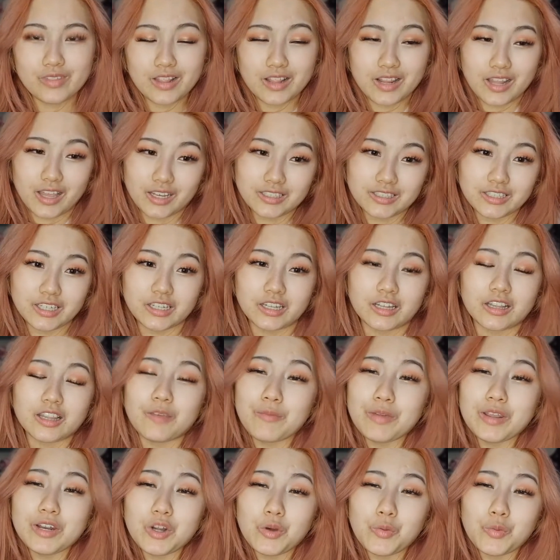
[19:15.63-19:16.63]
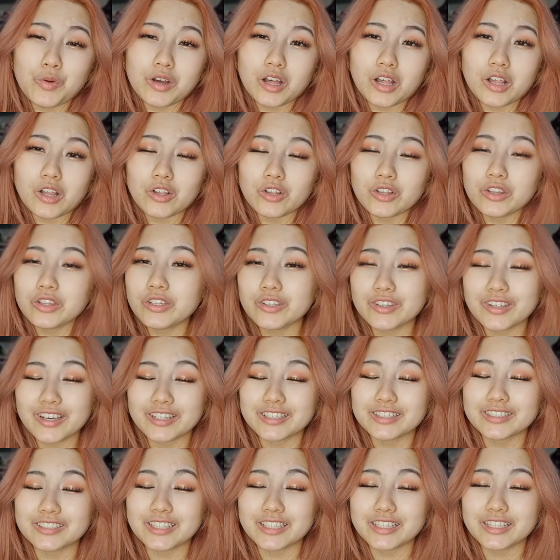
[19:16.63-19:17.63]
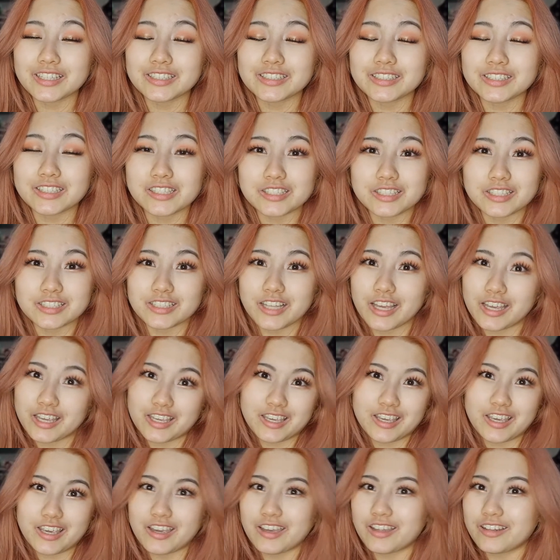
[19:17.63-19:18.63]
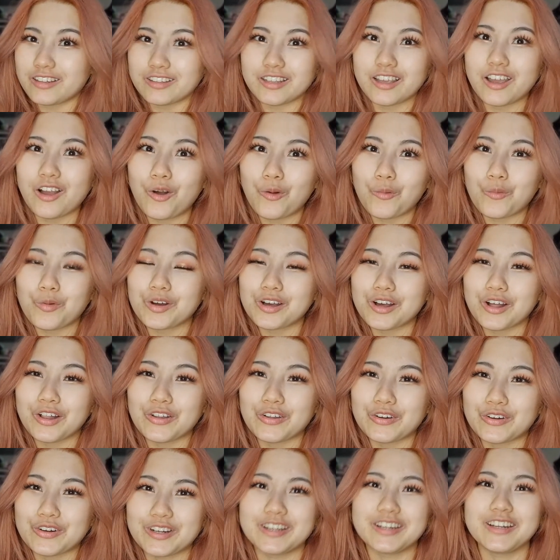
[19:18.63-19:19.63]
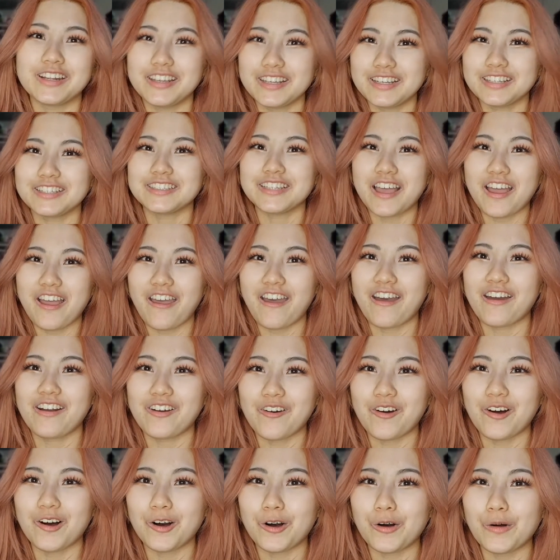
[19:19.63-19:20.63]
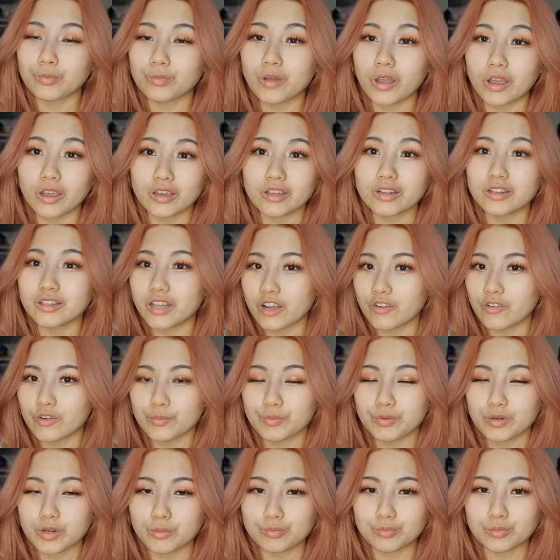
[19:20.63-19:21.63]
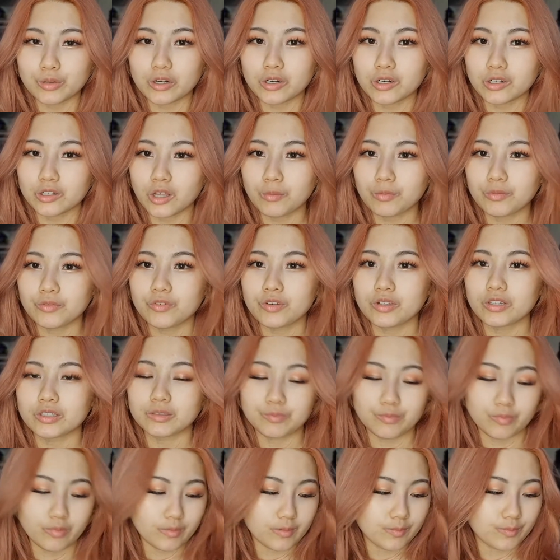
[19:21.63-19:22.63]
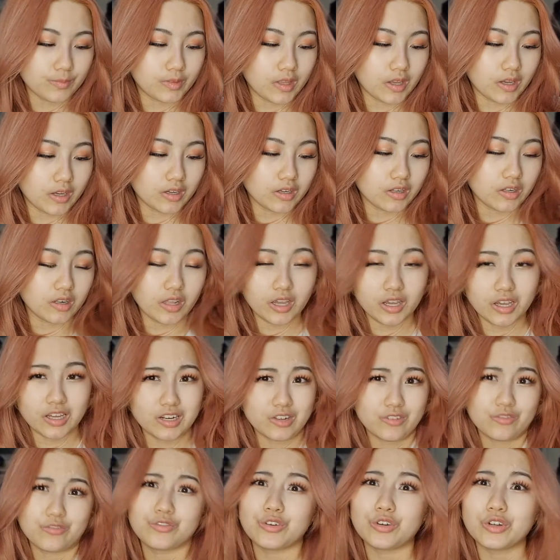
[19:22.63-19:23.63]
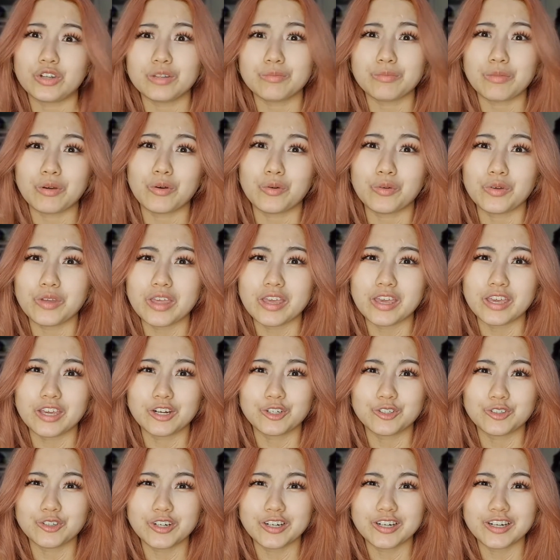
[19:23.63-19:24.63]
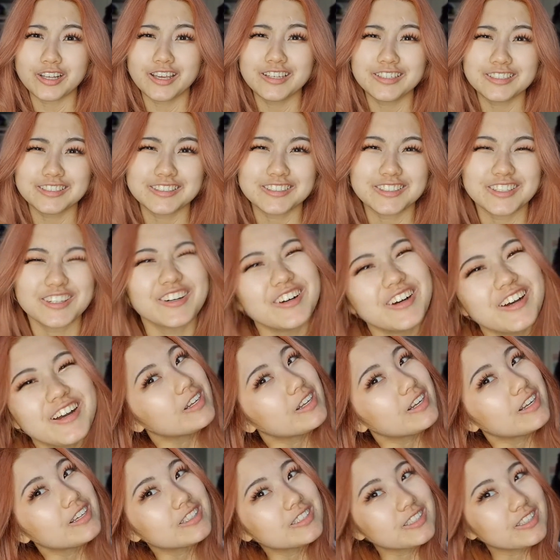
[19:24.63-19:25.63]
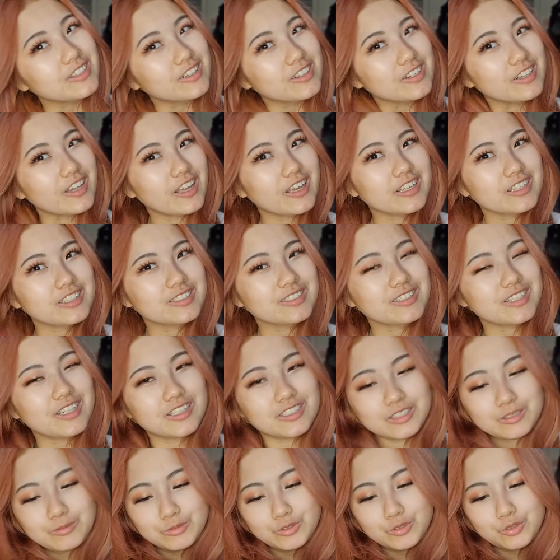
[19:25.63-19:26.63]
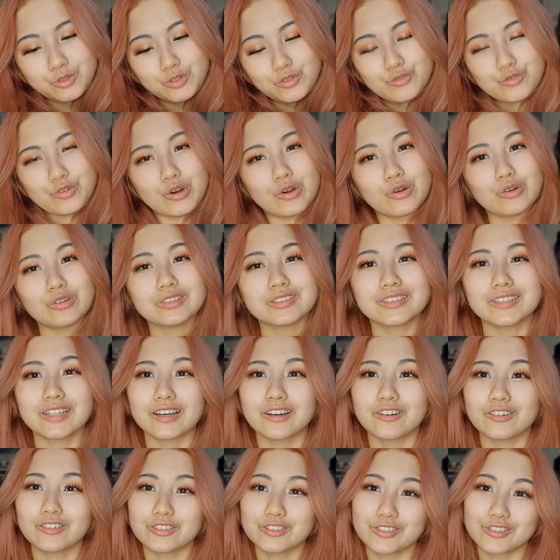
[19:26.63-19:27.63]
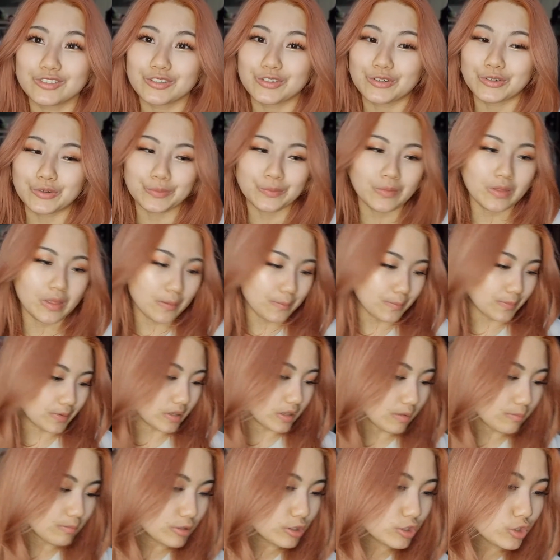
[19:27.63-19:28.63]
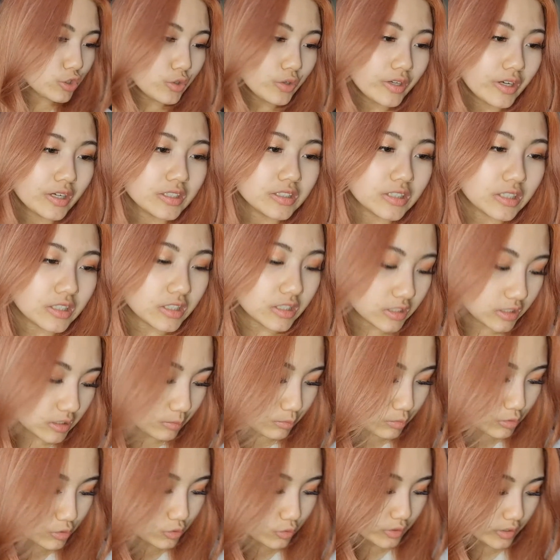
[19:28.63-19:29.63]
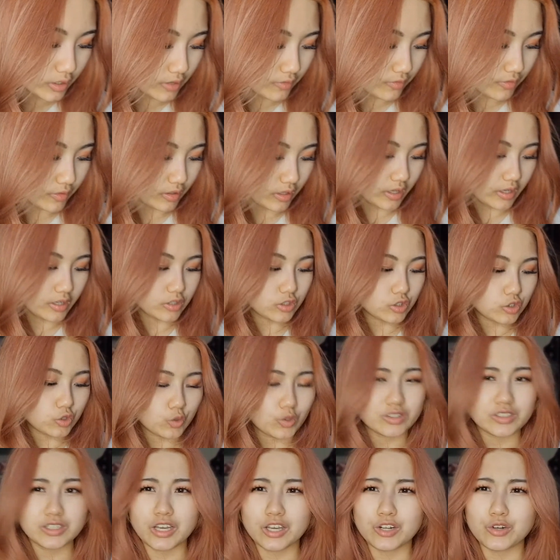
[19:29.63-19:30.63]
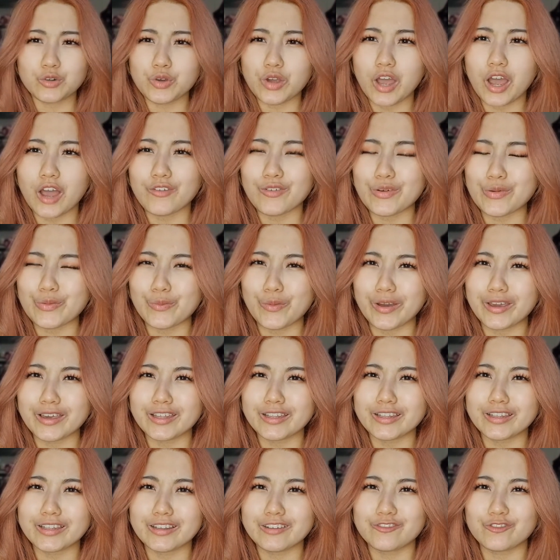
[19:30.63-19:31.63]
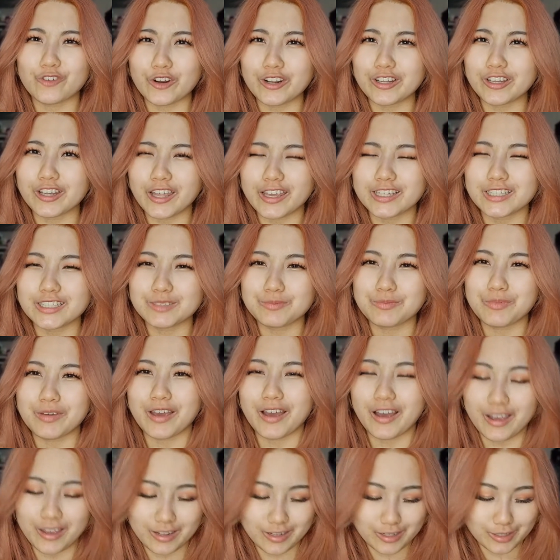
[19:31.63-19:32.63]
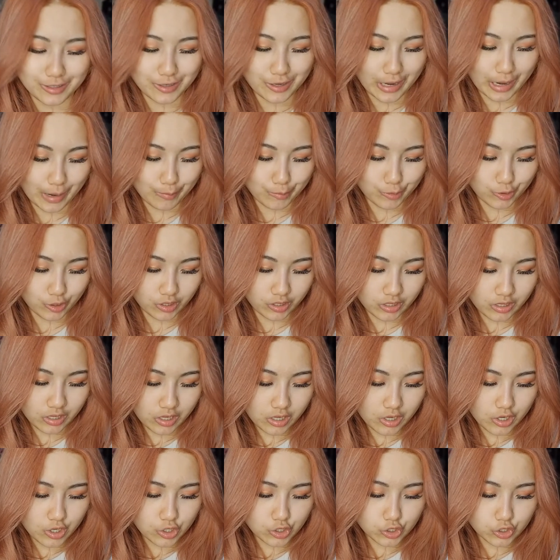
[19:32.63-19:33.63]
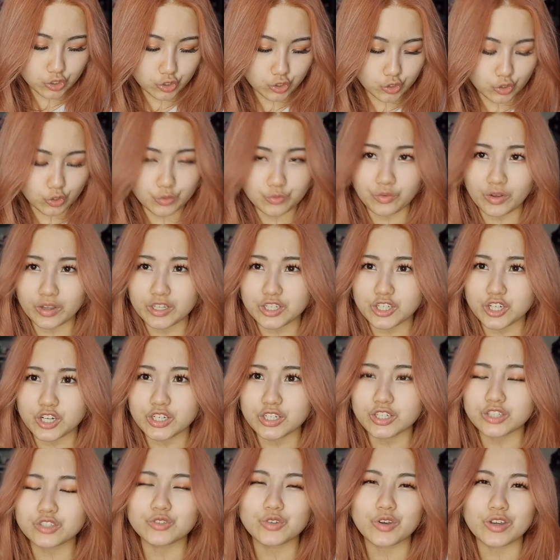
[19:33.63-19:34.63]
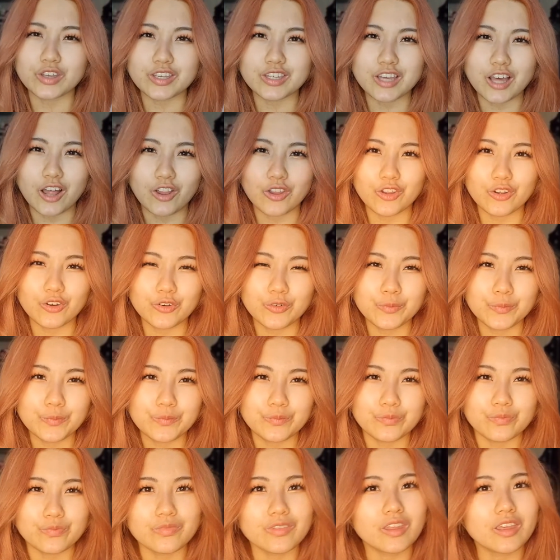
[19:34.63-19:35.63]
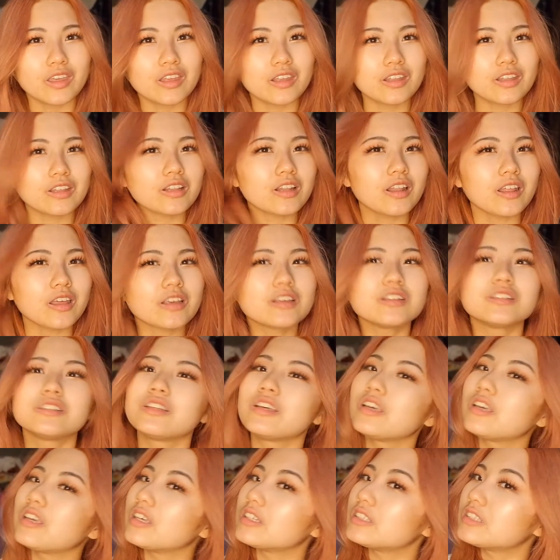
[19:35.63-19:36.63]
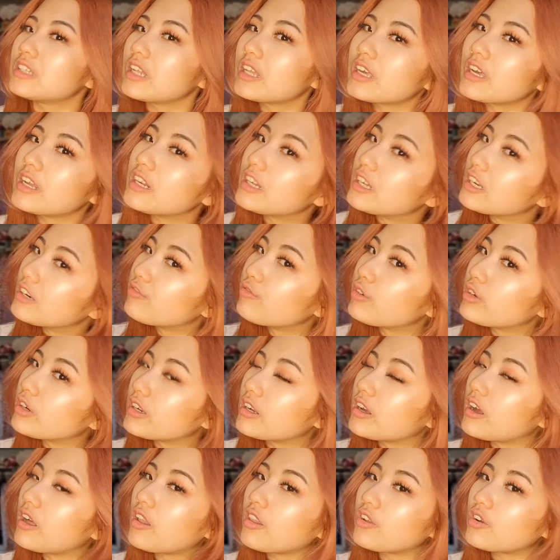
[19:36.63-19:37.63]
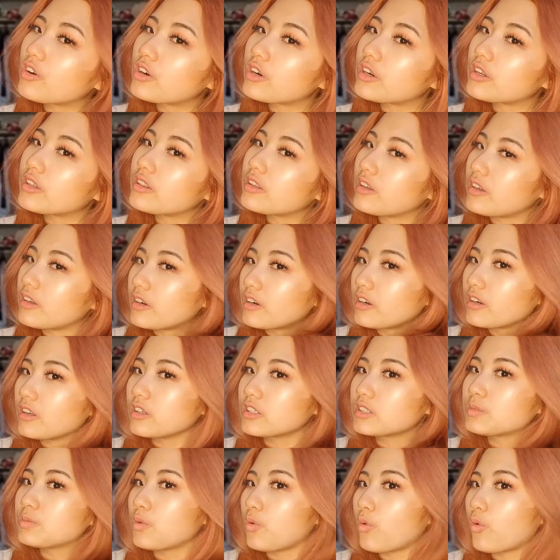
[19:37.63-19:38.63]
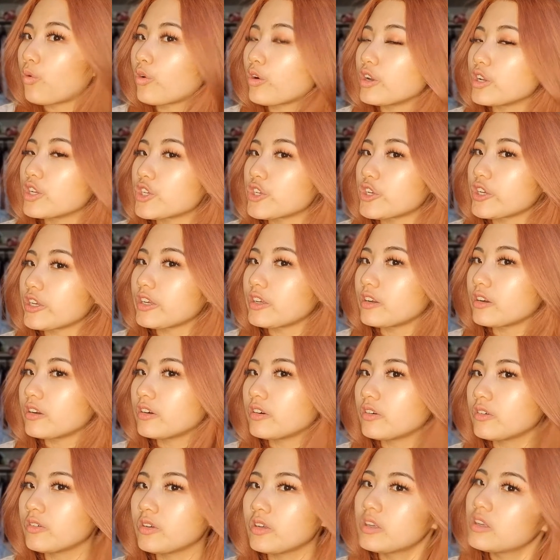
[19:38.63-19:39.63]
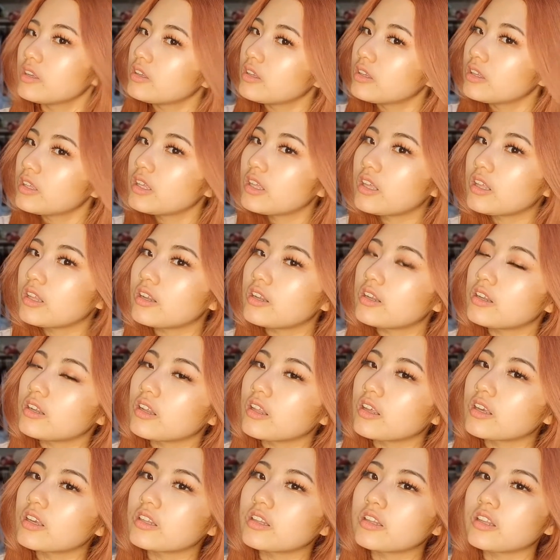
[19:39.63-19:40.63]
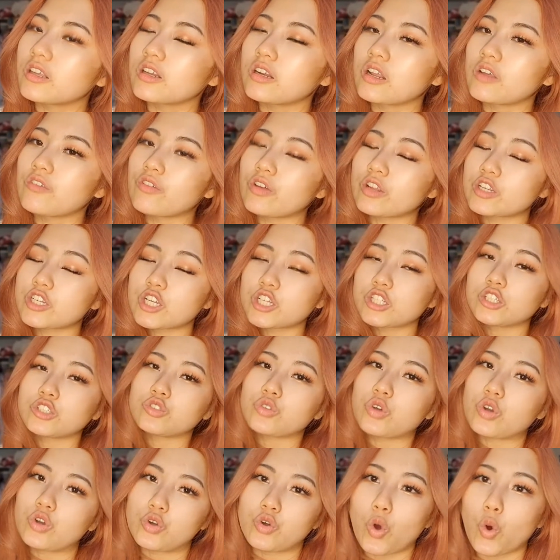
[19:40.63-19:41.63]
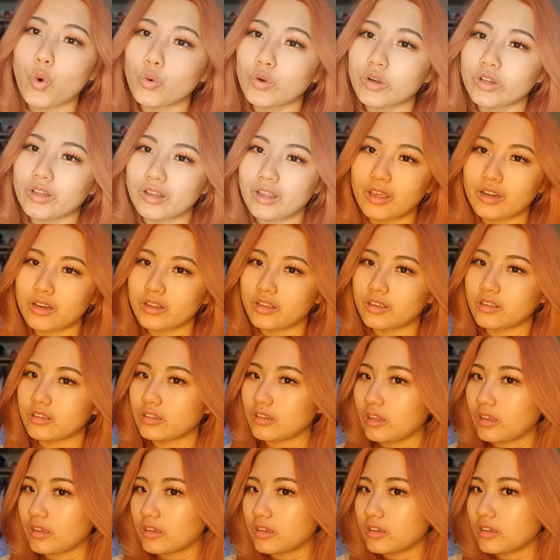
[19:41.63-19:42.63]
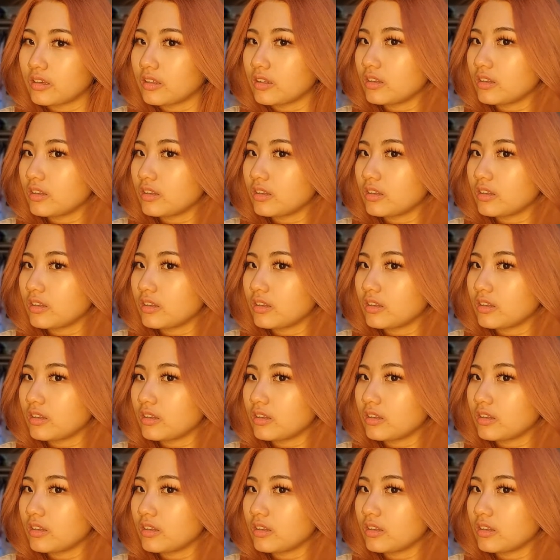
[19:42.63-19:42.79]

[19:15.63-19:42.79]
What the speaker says: Like I said, let me know what color you guys think this is, because I can't tell what color it is at all. I can definitely put a brown on top of it, because technically I kind of feel it in my own hair already, so it does look like it's some sort of rose now too. But let me show you guys in some sort of different lighting too, because I do have a white ring lights behind the camera. So if I change it to a yellow, like it gives like a different color in here. It looks orangey, you know. And then if I change it to a golden lighting, like